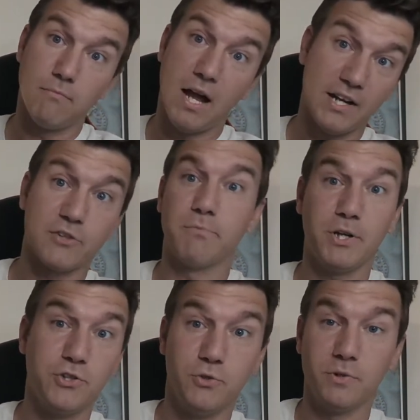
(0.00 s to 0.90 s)
I
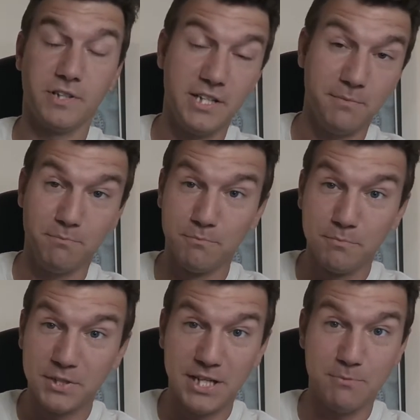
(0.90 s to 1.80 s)
expect you to keep
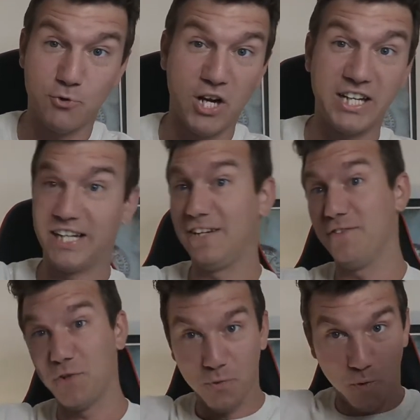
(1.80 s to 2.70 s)
keep training
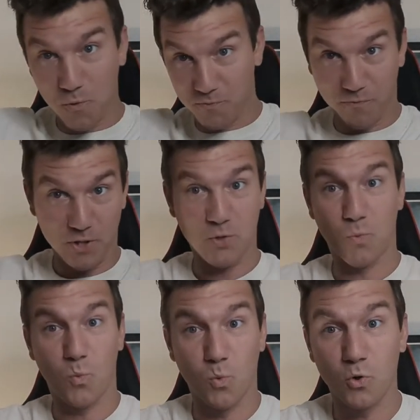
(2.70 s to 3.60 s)
even though the whole
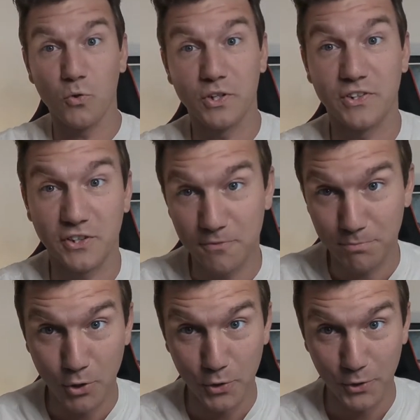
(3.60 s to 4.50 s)
freaking world is
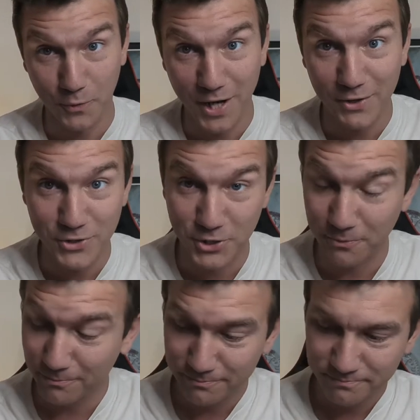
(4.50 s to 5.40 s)
exploding around you
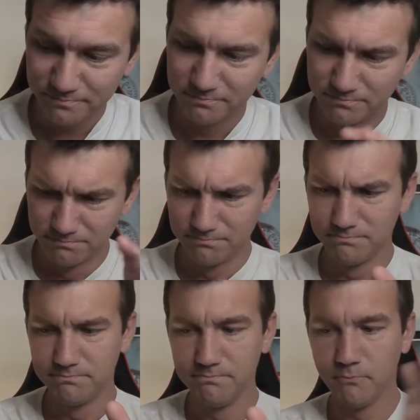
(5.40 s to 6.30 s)

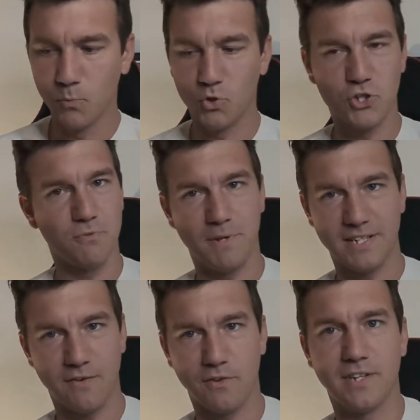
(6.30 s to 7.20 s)
which just makes
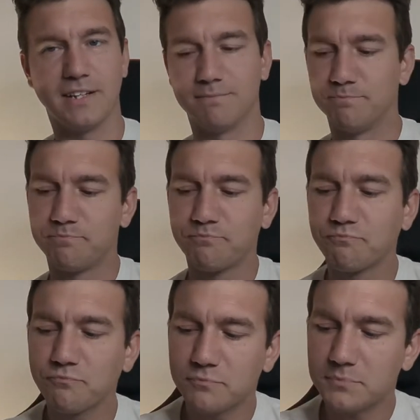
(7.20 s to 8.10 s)
everything
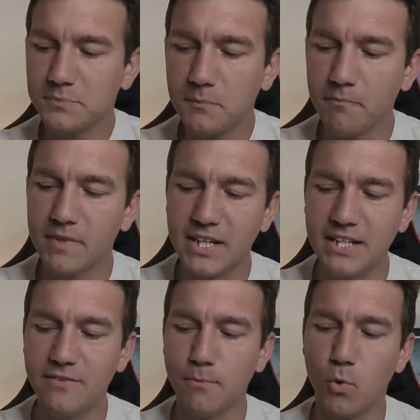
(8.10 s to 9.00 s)

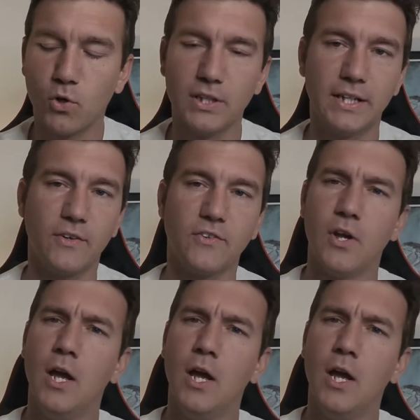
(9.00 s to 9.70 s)
even more hilarious.